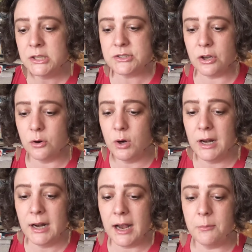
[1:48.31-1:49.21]
So
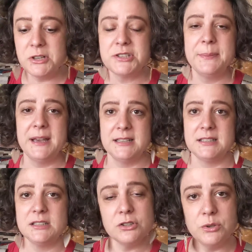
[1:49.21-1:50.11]
how much
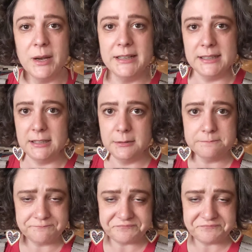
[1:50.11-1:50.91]
space do I need